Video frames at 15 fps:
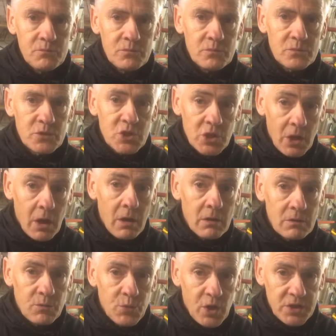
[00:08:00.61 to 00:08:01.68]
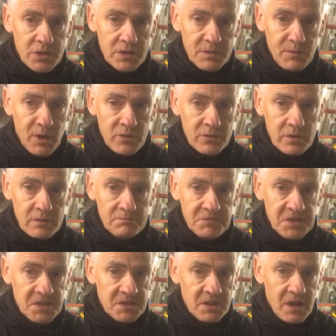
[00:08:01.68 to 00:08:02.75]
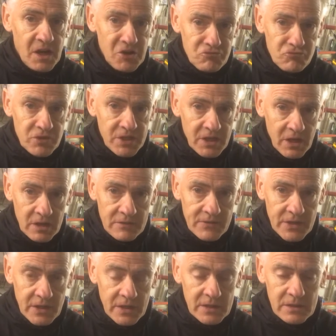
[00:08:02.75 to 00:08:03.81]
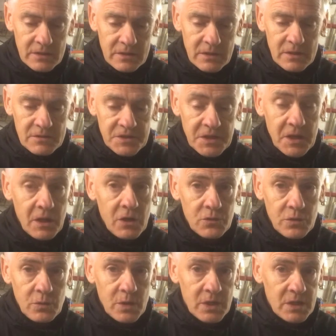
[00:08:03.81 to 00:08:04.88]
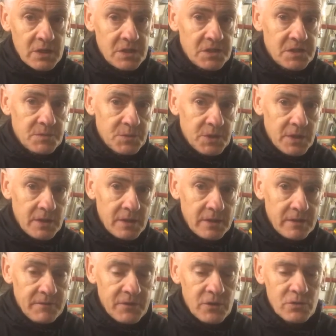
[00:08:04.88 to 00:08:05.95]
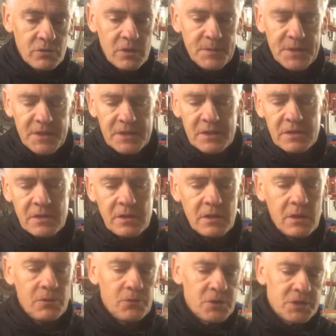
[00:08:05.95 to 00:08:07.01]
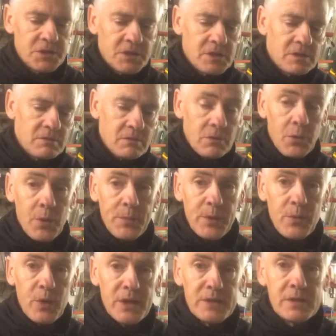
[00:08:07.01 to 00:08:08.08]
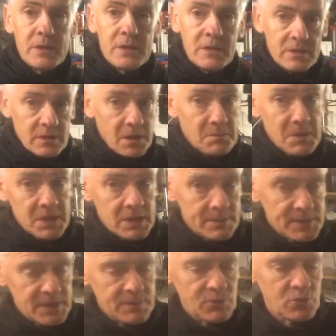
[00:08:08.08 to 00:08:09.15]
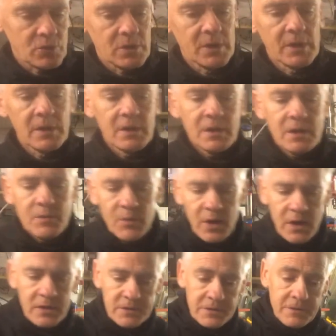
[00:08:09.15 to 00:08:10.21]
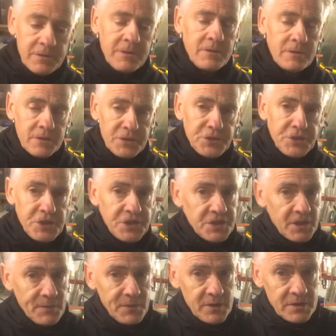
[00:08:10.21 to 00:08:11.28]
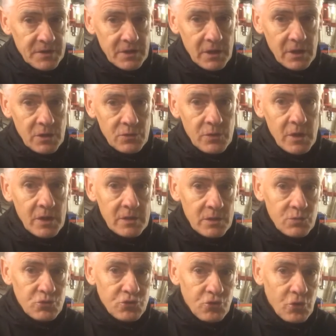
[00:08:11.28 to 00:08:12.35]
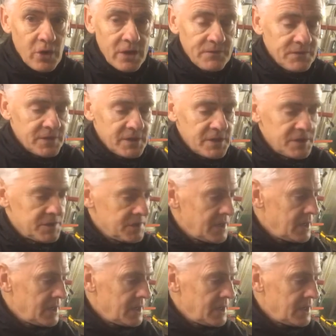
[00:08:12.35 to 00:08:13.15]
slow brushless motor. I think it's 100 kVA. Now, to get a hold of one of these is particularly difficult. I mean, this is a Roxy or a Robbie one, don't make them anymore, but you need something that's slow that will drive these